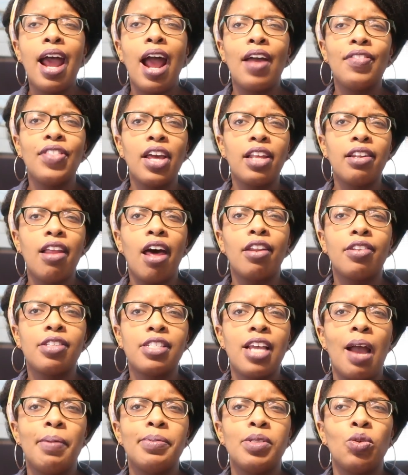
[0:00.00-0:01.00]
I think a lot of
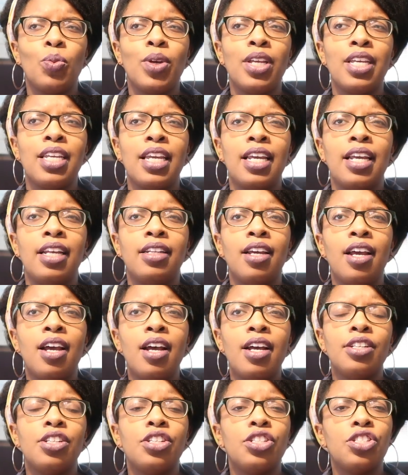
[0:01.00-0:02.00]
times we get
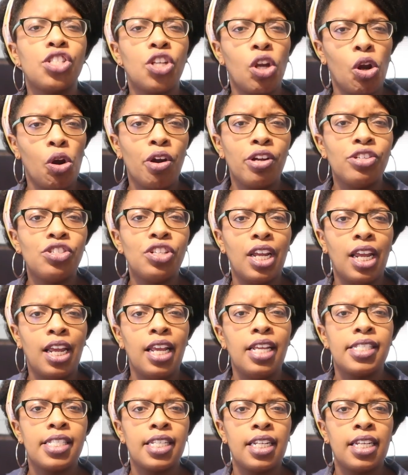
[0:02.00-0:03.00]
discouraged
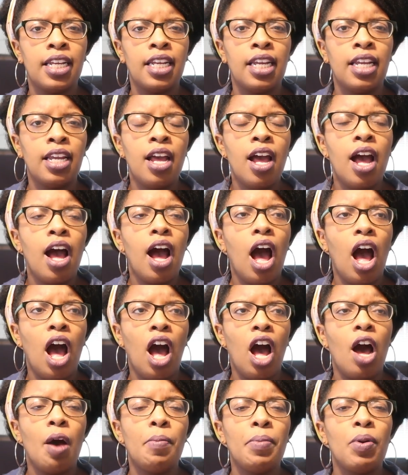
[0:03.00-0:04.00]
easily
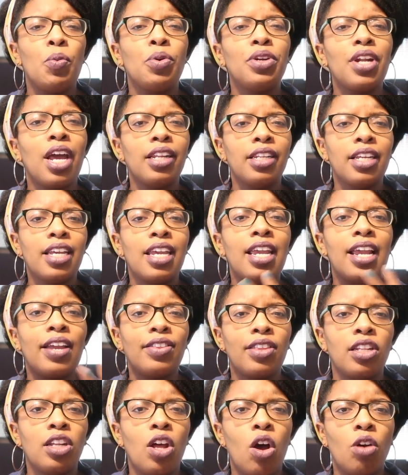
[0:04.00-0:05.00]
and we're not looking
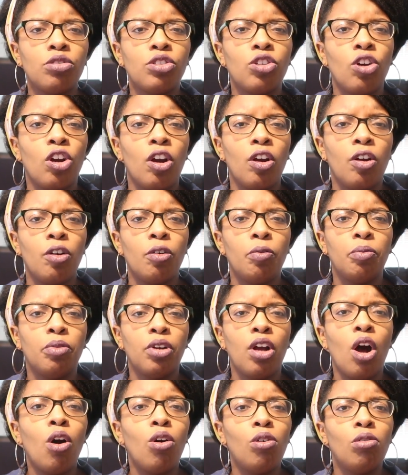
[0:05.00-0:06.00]
at the
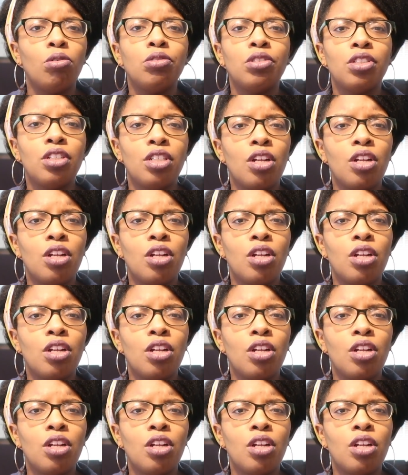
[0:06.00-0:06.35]
long-term goals.